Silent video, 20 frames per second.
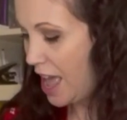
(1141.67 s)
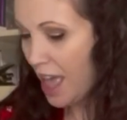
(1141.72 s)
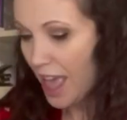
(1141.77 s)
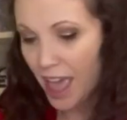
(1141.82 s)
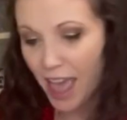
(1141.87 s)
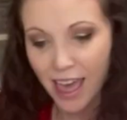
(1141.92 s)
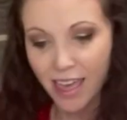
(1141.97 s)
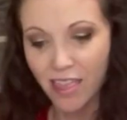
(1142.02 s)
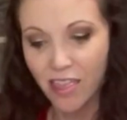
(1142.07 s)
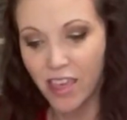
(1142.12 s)

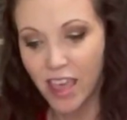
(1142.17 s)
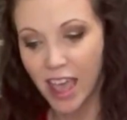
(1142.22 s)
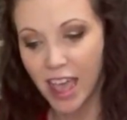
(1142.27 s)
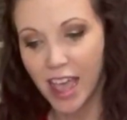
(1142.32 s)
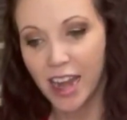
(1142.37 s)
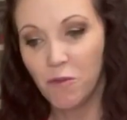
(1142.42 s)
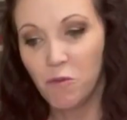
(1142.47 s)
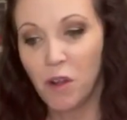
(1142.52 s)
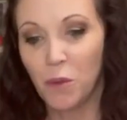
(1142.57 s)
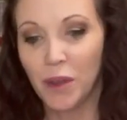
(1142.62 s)
And
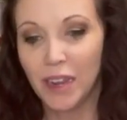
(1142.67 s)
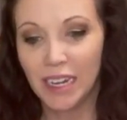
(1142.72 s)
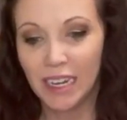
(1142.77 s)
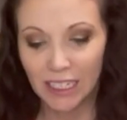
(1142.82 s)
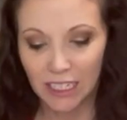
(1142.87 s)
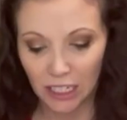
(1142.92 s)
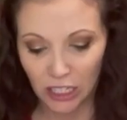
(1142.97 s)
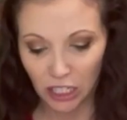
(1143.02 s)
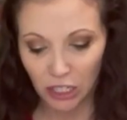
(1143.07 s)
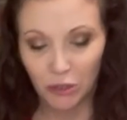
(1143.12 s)
then what we need
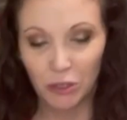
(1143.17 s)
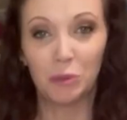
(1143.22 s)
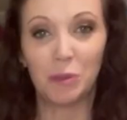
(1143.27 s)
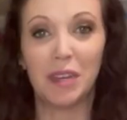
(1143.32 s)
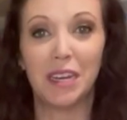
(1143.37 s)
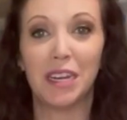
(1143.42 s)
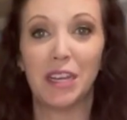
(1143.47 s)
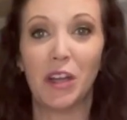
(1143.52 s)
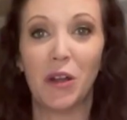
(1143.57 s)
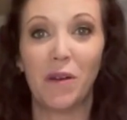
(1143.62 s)
to do is we need
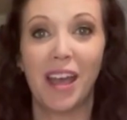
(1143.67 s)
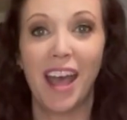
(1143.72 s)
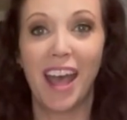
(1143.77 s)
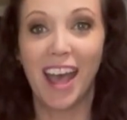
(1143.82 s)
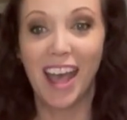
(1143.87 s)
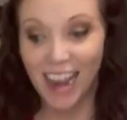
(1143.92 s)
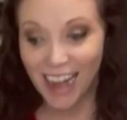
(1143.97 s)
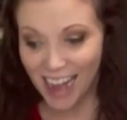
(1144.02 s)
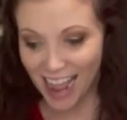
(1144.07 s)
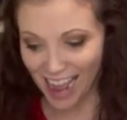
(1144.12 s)
to go
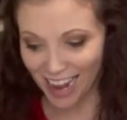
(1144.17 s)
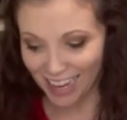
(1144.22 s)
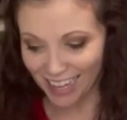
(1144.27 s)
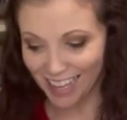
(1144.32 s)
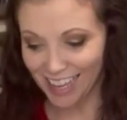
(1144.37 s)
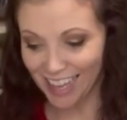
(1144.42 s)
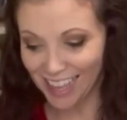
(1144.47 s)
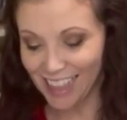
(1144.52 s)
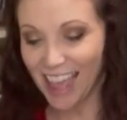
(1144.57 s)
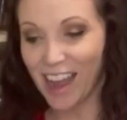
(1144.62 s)
ahead and
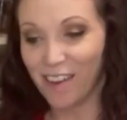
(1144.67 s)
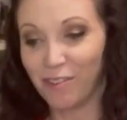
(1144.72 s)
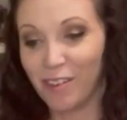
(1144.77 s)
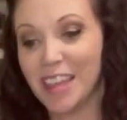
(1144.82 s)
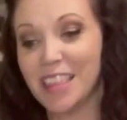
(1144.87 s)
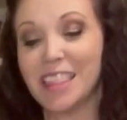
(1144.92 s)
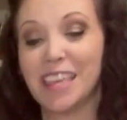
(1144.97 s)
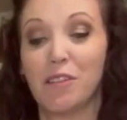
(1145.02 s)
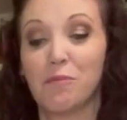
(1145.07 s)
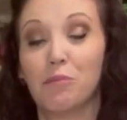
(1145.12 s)
get
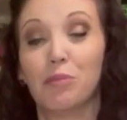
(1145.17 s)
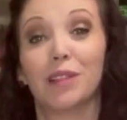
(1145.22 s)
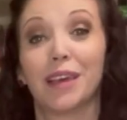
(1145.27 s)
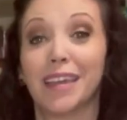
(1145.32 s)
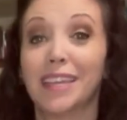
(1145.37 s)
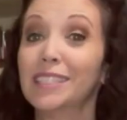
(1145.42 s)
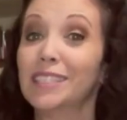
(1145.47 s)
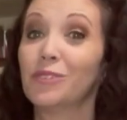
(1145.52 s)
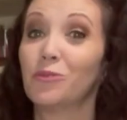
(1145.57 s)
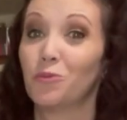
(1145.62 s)
everything
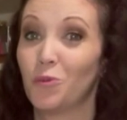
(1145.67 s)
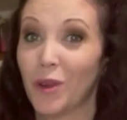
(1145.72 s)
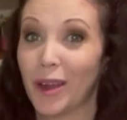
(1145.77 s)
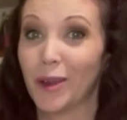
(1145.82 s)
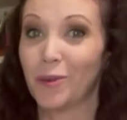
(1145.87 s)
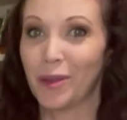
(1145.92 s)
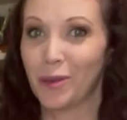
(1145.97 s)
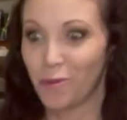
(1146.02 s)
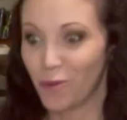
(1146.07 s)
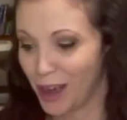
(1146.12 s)
placed where
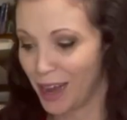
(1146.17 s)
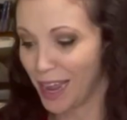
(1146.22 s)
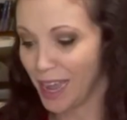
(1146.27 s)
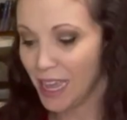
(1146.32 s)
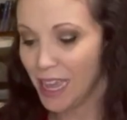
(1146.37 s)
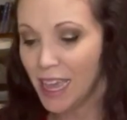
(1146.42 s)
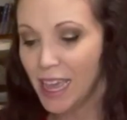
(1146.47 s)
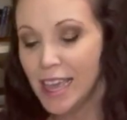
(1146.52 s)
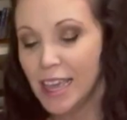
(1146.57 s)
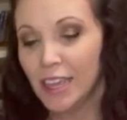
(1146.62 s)
we want it.
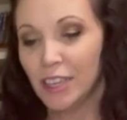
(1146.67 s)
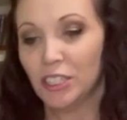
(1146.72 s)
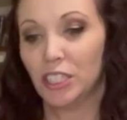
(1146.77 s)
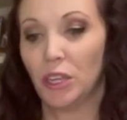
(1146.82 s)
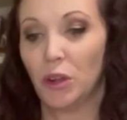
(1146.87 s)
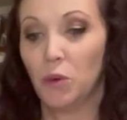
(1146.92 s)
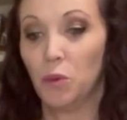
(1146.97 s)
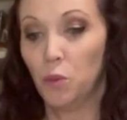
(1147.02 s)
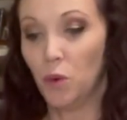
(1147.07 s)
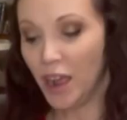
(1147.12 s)

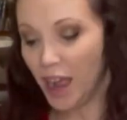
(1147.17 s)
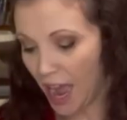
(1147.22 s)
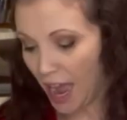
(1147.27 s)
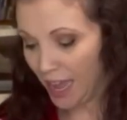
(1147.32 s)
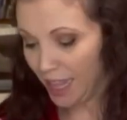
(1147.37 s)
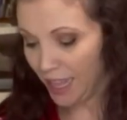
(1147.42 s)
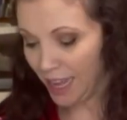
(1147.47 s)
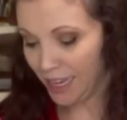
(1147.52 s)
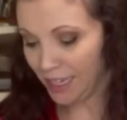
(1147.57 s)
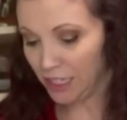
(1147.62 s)
So what I
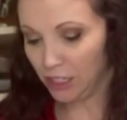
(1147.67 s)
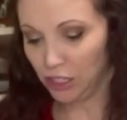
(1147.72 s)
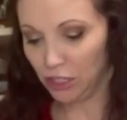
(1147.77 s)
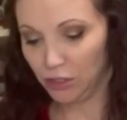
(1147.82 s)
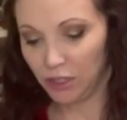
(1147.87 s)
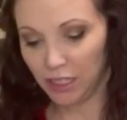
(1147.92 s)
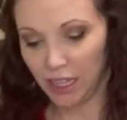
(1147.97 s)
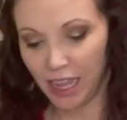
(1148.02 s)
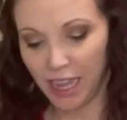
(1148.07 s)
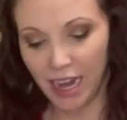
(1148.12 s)
like to do
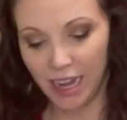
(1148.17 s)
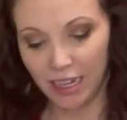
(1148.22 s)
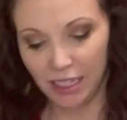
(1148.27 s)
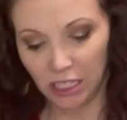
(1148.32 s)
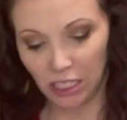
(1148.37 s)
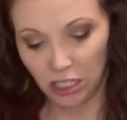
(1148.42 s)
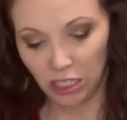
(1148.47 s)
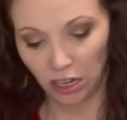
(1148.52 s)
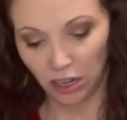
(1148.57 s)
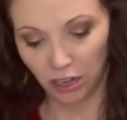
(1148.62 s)
is I kind of
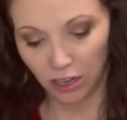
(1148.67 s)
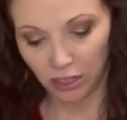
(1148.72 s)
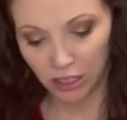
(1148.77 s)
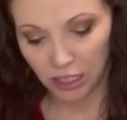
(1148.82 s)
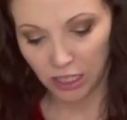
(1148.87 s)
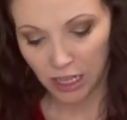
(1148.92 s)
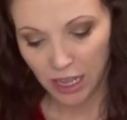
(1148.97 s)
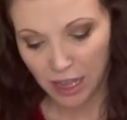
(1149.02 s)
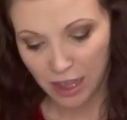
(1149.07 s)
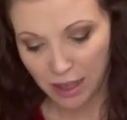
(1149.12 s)
start
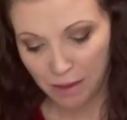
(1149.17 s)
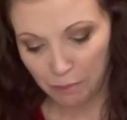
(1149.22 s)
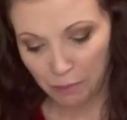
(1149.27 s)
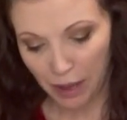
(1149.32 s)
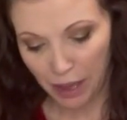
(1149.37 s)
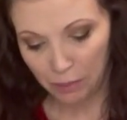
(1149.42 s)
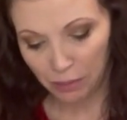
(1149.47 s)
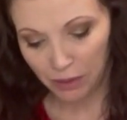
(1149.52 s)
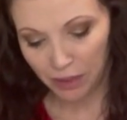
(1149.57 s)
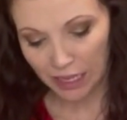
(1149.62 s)
by
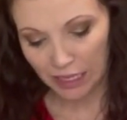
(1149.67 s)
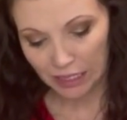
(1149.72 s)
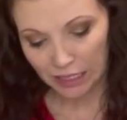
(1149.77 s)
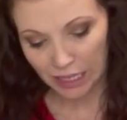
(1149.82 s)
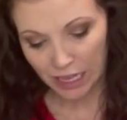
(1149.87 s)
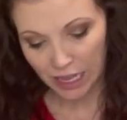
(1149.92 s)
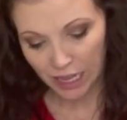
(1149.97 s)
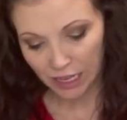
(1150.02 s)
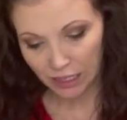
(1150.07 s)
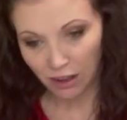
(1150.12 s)

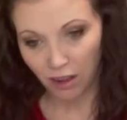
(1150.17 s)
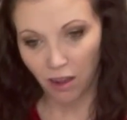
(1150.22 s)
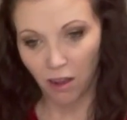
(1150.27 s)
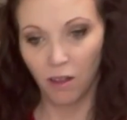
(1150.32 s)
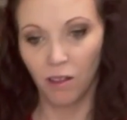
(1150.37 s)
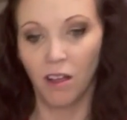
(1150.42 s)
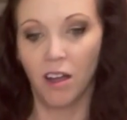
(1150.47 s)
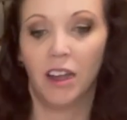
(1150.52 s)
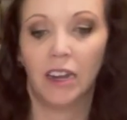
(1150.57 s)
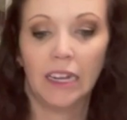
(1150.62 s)
placing it all
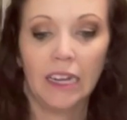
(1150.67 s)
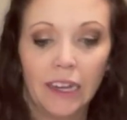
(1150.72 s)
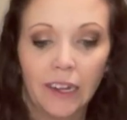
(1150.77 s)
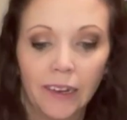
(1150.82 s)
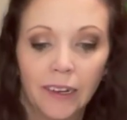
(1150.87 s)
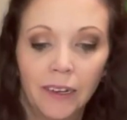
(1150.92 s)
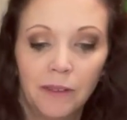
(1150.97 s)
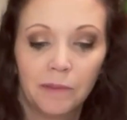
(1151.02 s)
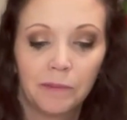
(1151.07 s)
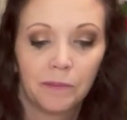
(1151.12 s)
on
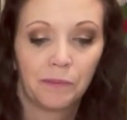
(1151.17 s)
here